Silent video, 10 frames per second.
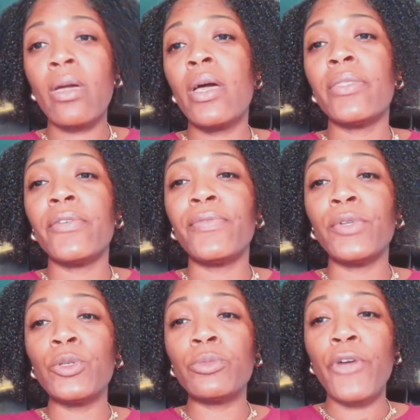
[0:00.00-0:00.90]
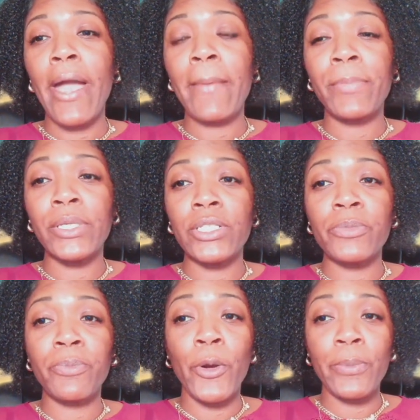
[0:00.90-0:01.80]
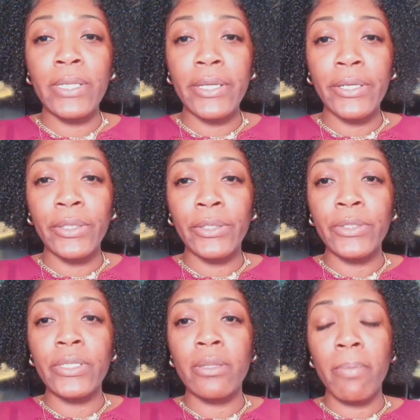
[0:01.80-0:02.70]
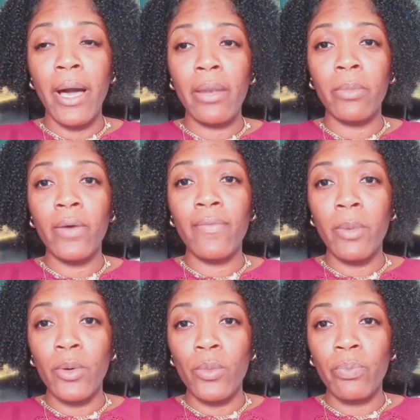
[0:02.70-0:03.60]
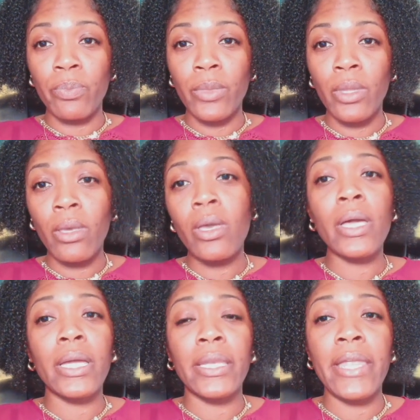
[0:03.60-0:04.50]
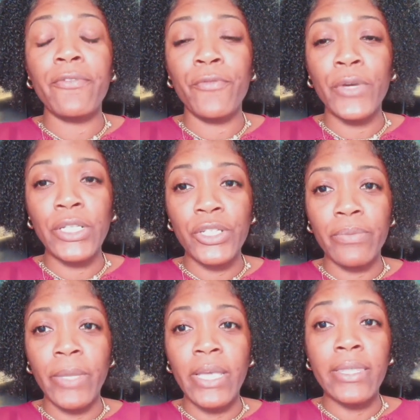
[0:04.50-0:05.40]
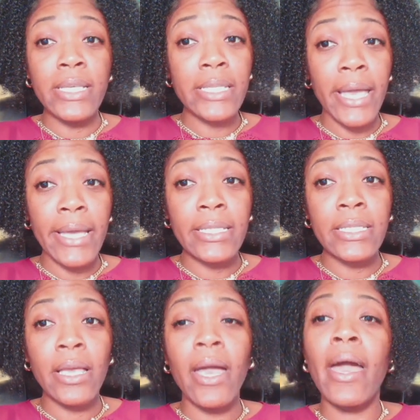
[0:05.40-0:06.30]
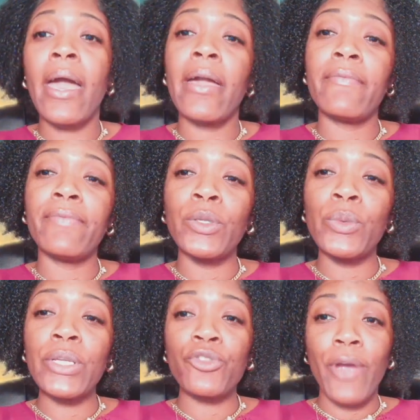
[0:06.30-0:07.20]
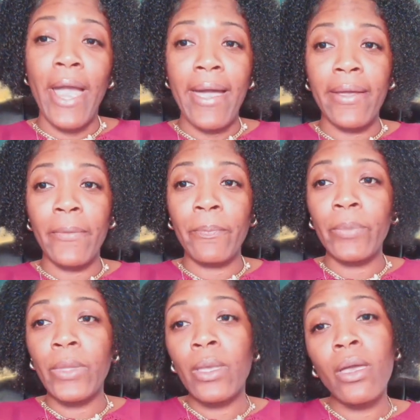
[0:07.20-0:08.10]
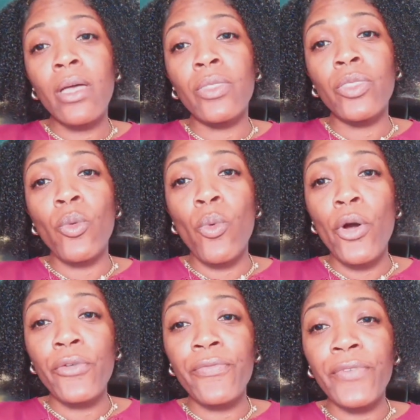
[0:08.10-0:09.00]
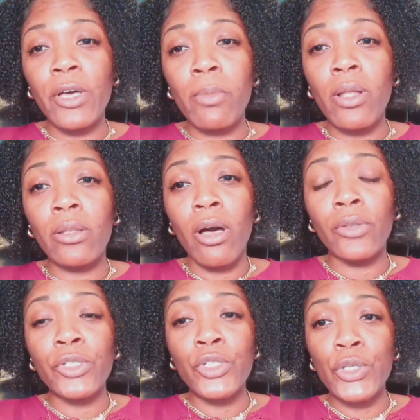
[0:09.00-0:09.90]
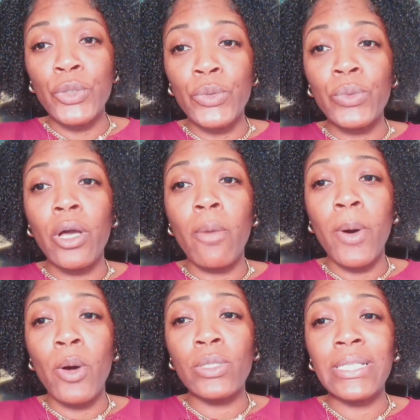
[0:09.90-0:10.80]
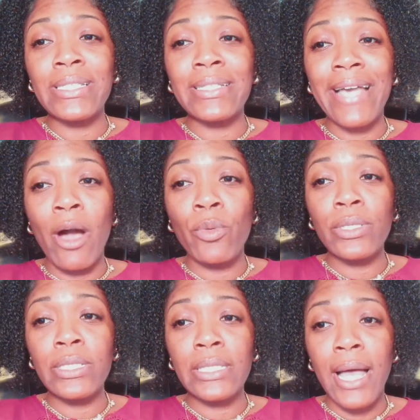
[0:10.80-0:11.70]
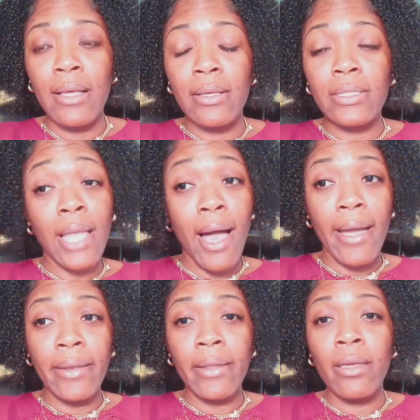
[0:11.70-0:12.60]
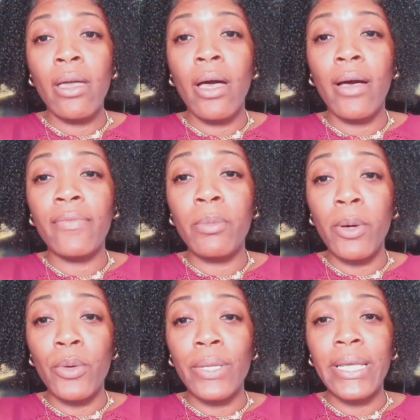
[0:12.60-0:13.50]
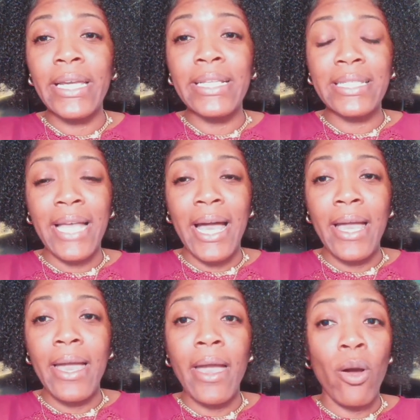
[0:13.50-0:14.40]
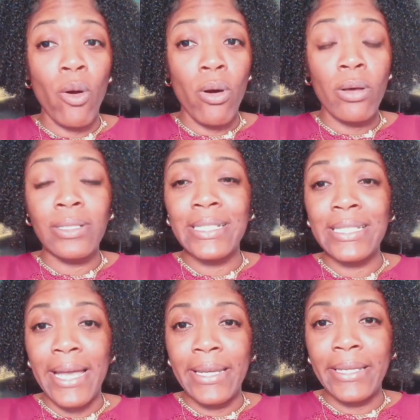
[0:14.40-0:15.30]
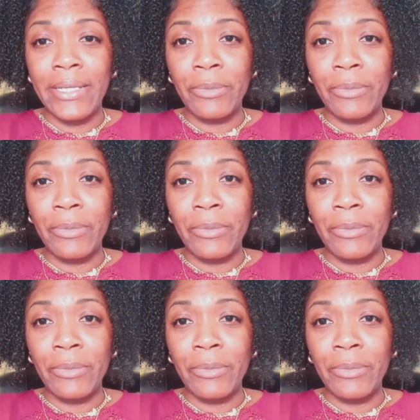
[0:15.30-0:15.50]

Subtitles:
The flume track pushes perpendicular to the bottom of the boat. Kinetic friction, in this case, and fluid drag. The water film along the chute opposes the downward slide of the boat. It is not at all static.